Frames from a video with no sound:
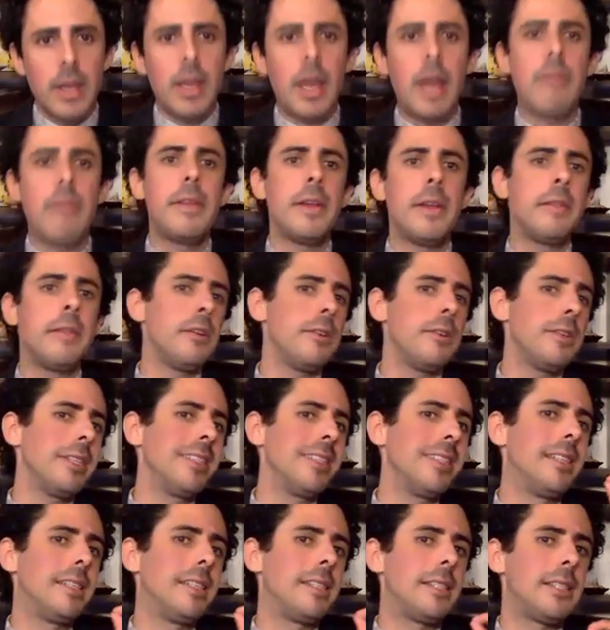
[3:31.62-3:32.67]
And then there
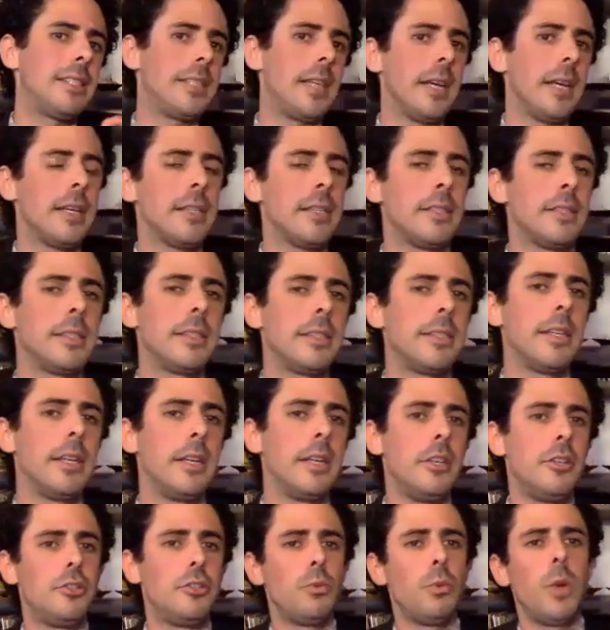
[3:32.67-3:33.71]
is the second
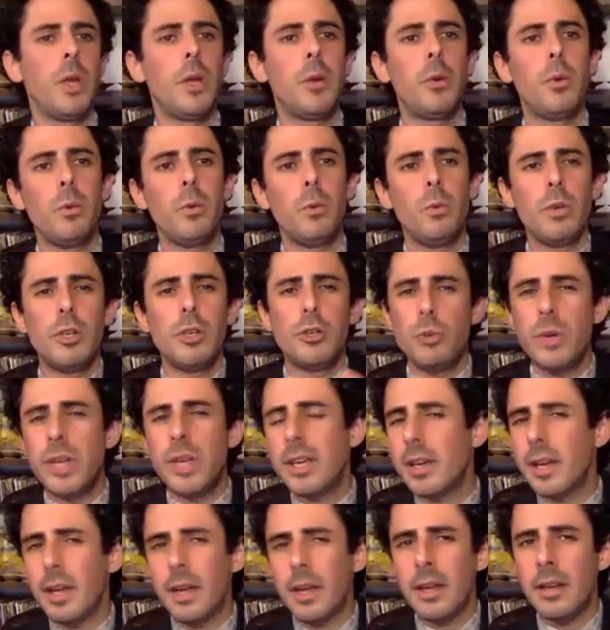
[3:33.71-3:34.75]
stage, which we
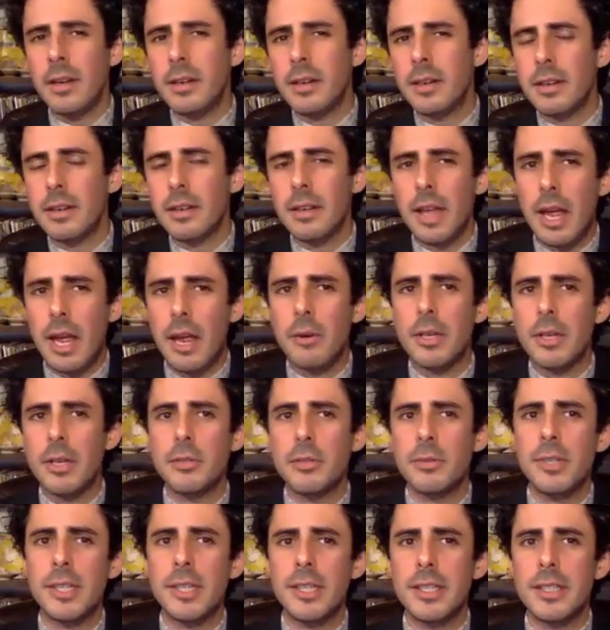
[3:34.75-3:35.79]
can
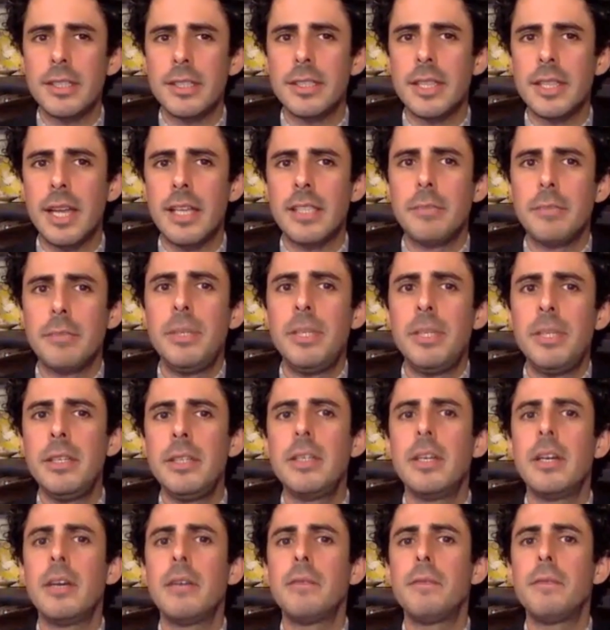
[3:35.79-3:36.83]
characterize as
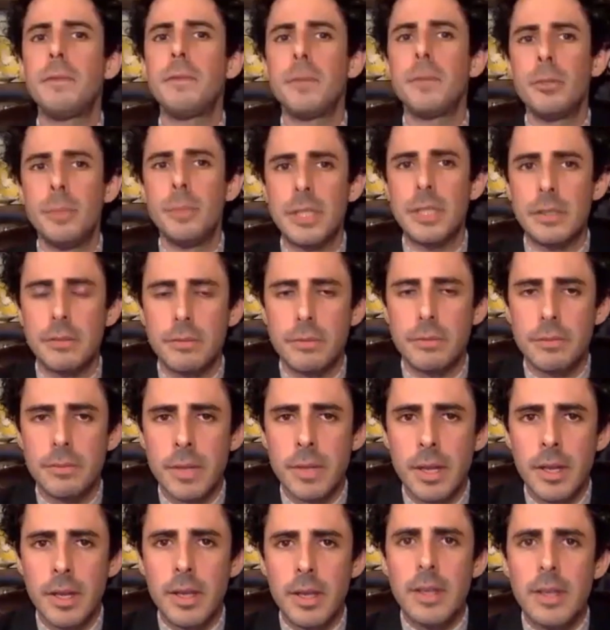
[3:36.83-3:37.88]
being affirmative.
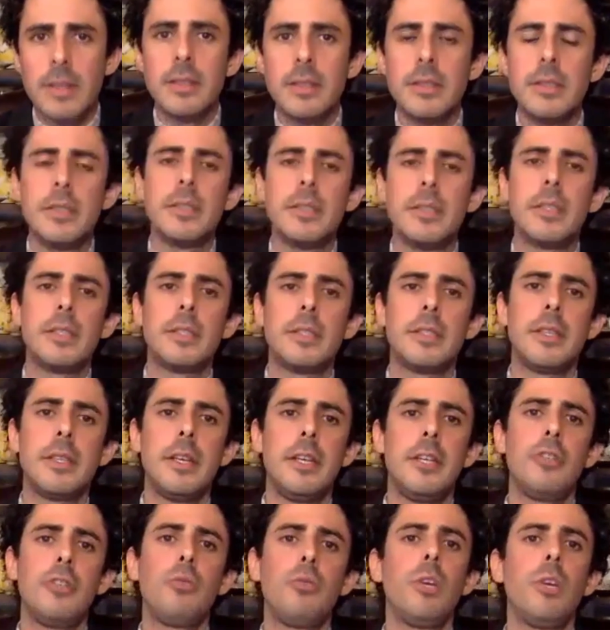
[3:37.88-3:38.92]
This is a
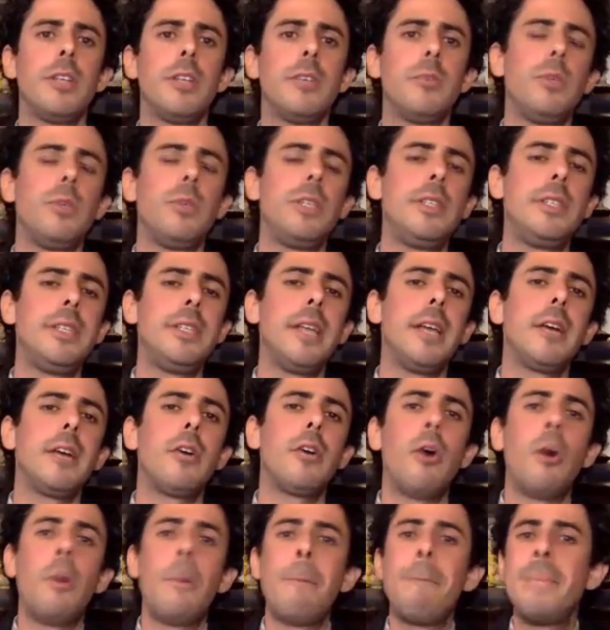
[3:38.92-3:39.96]
stage where we see a
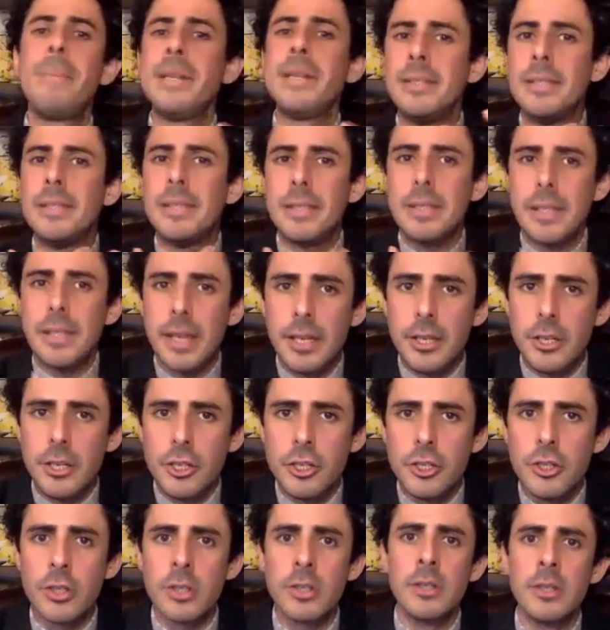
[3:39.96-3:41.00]

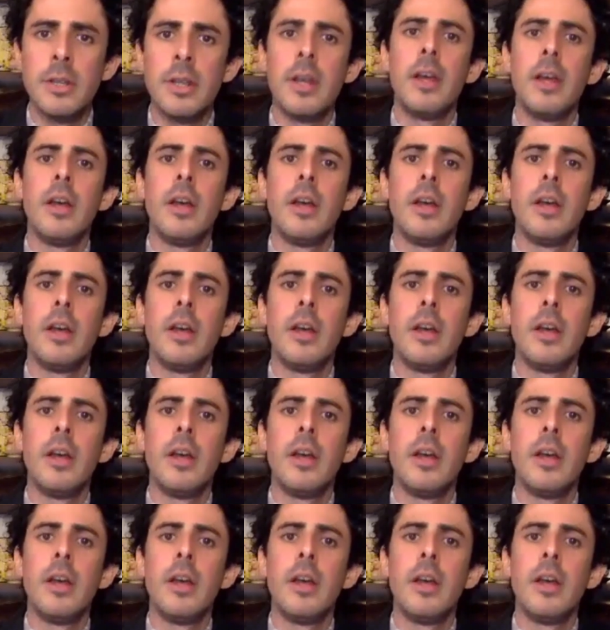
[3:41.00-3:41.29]
compensation